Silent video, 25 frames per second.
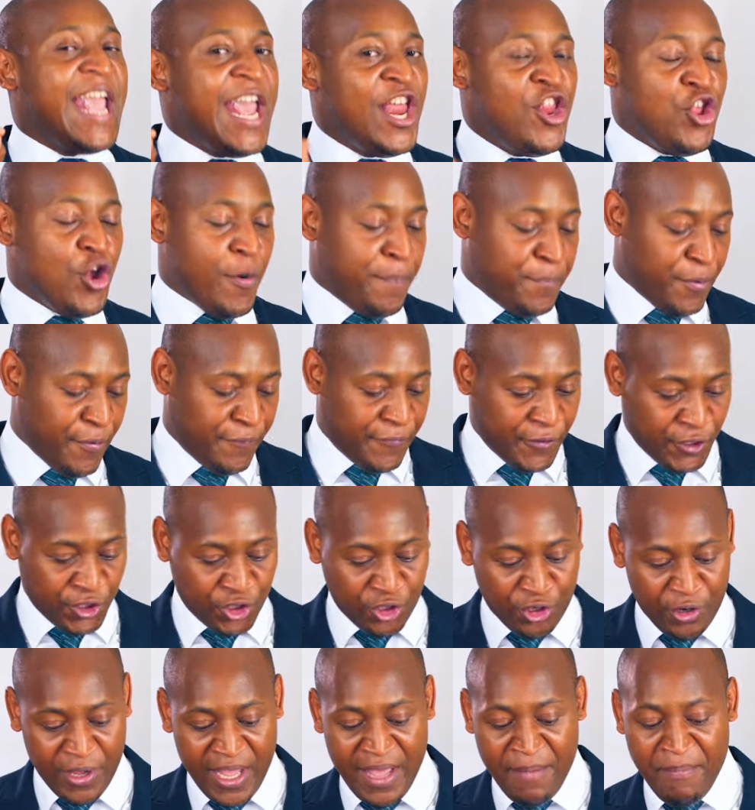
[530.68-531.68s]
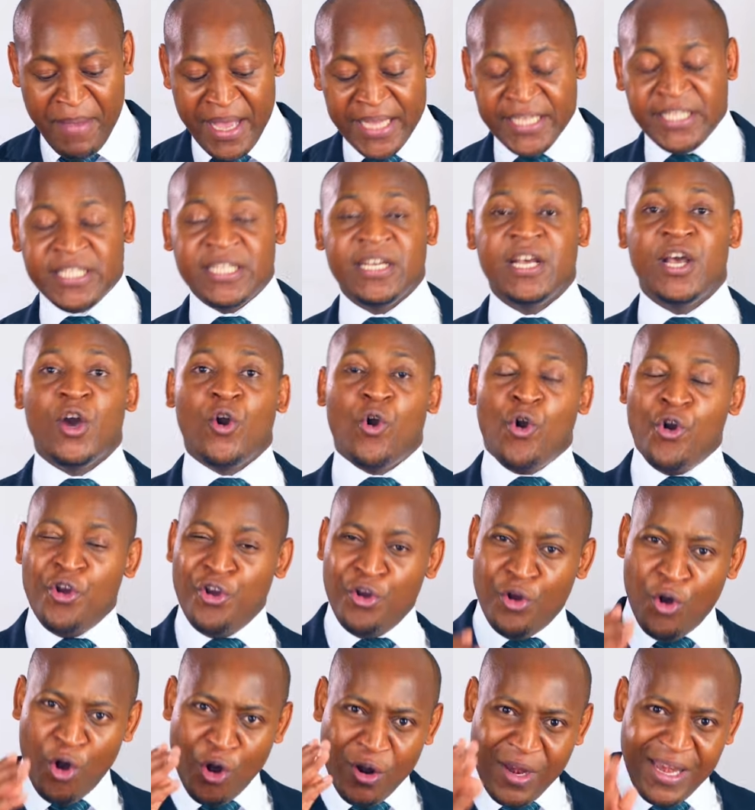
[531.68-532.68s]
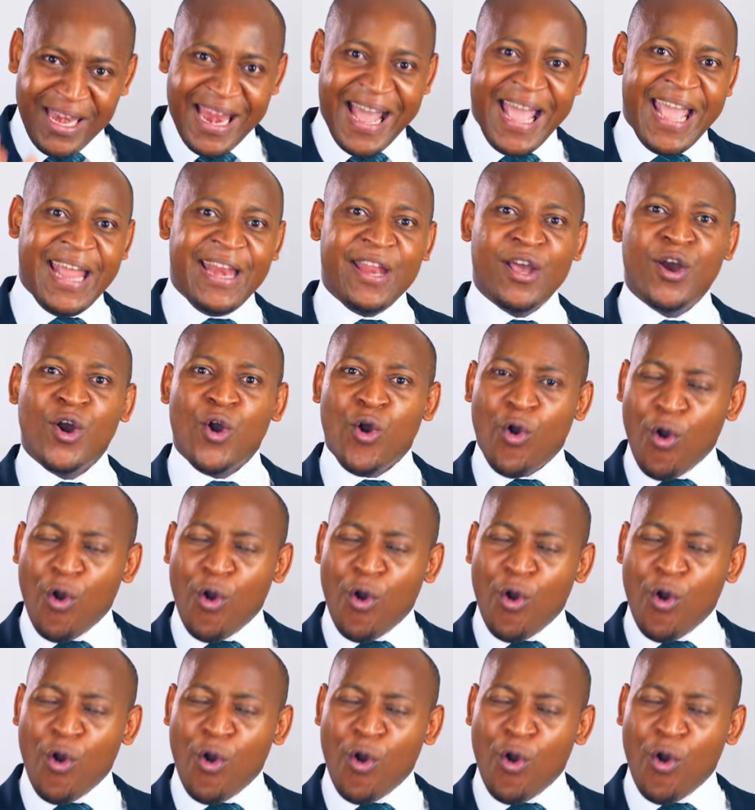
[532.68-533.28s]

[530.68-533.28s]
in your professional image, on online,